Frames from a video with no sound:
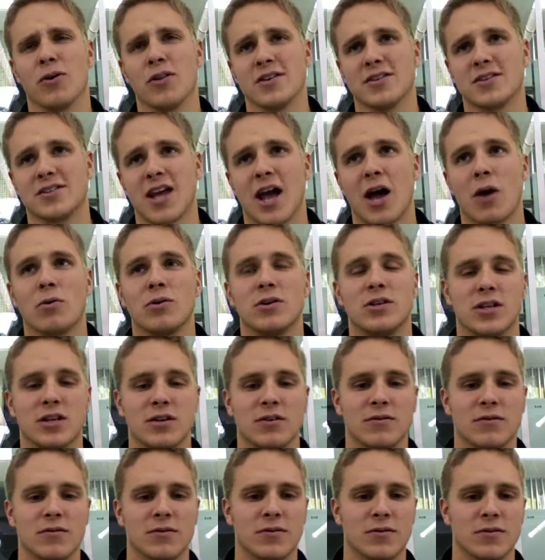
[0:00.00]
the sound
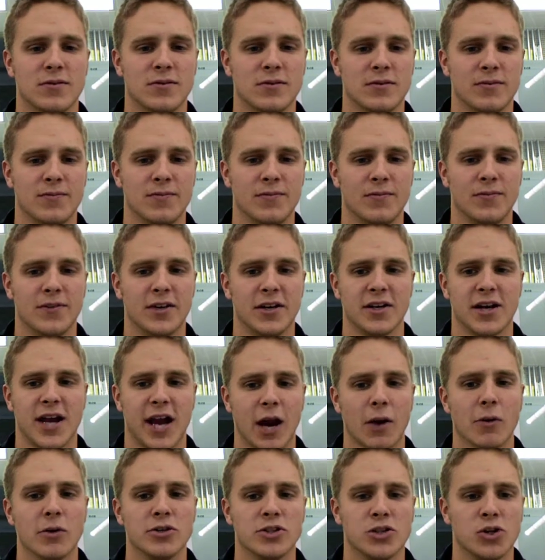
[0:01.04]
didn't
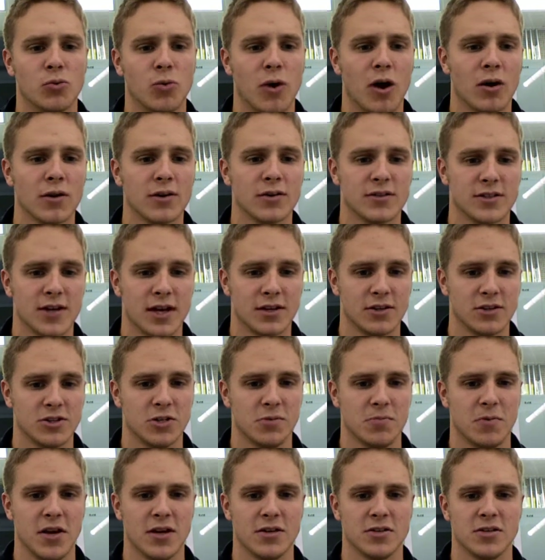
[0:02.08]
carry too well inside the
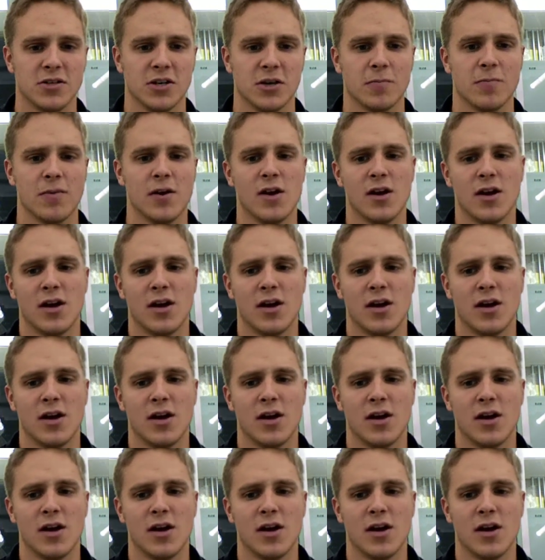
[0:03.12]
gymnasium.